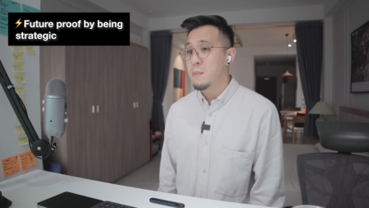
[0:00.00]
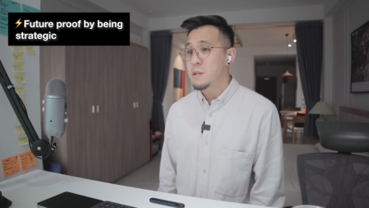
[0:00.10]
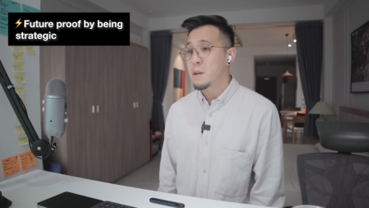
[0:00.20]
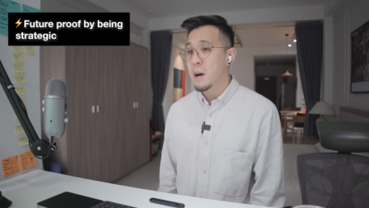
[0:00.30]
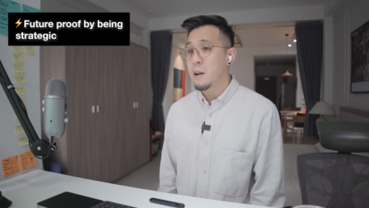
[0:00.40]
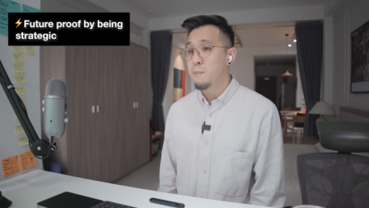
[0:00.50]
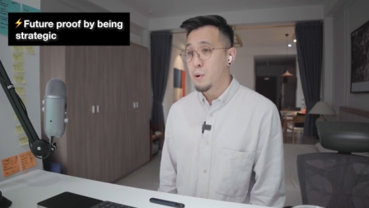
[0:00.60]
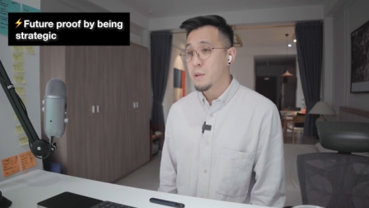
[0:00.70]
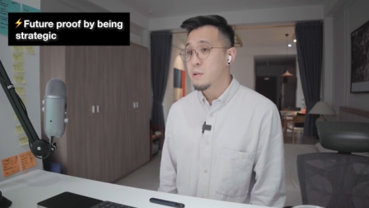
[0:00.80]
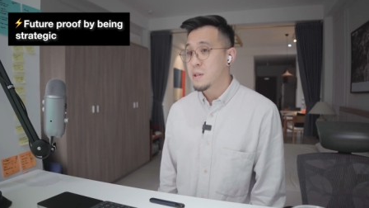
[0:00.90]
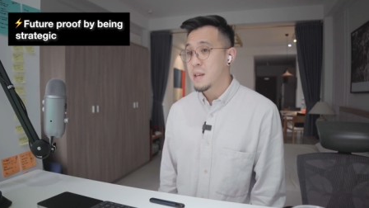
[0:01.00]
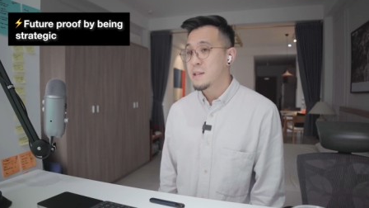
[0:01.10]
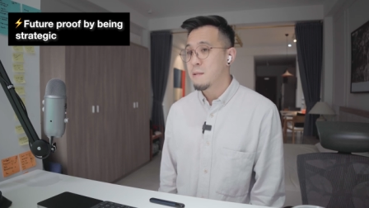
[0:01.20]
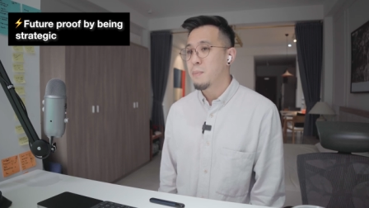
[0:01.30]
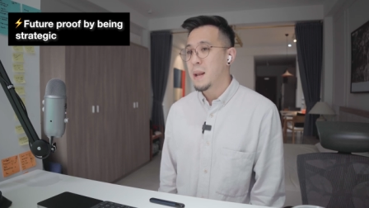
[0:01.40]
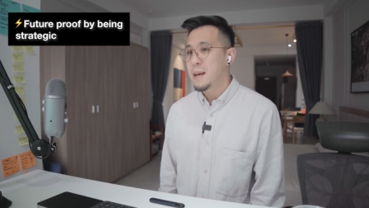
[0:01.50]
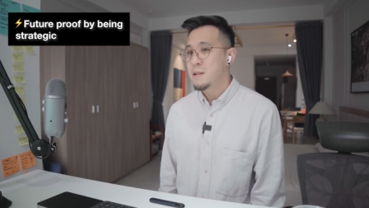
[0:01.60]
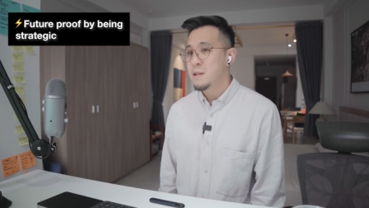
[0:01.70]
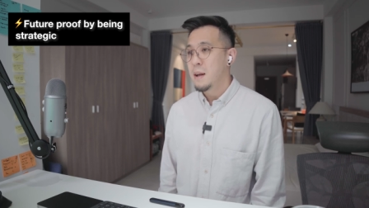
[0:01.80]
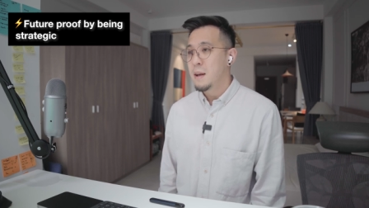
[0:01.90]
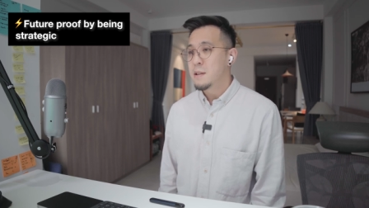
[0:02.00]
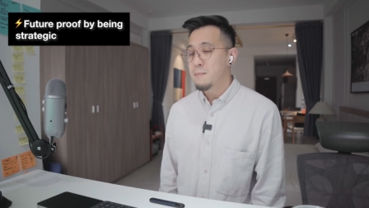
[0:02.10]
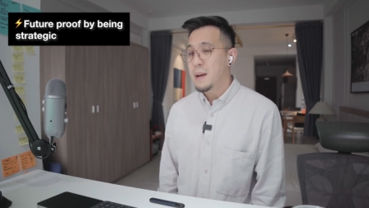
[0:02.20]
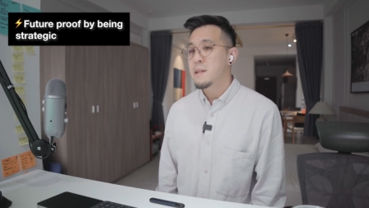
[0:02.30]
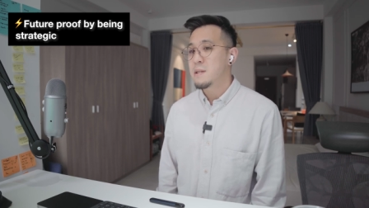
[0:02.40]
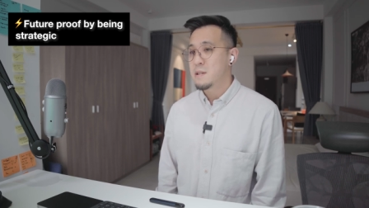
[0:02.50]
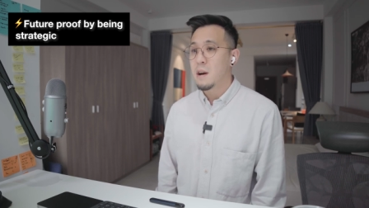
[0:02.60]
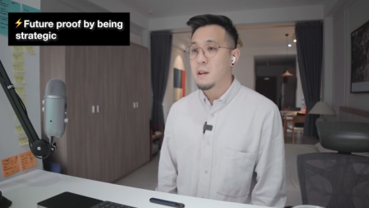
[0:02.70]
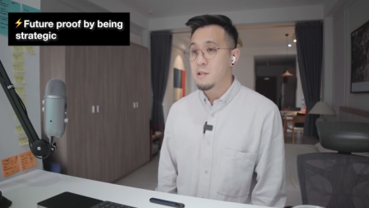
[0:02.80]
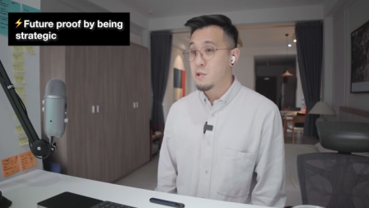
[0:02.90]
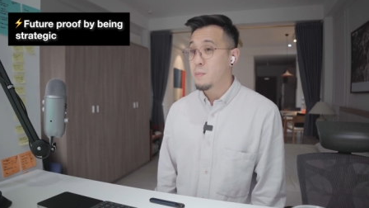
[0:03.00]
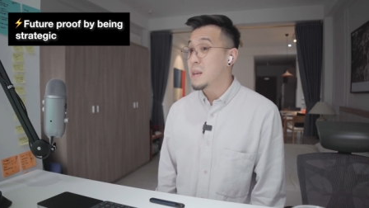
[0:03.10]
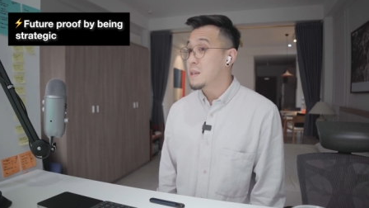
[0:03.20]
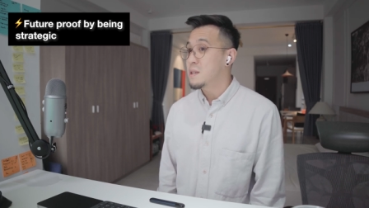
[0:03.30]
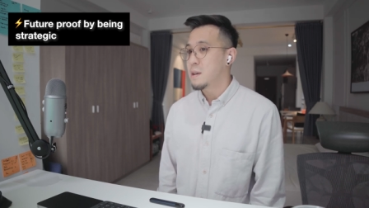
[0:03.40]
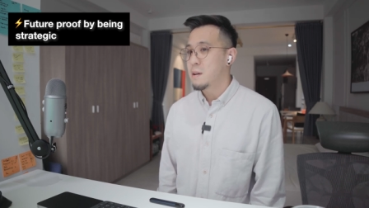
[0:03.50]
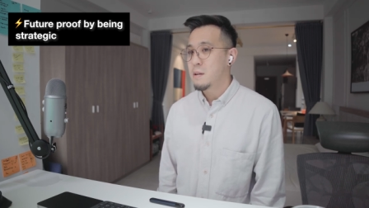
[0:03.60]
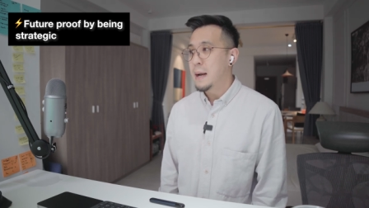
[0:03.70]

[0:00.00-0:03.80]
is to kind of put those things in place to make the designer's job easier.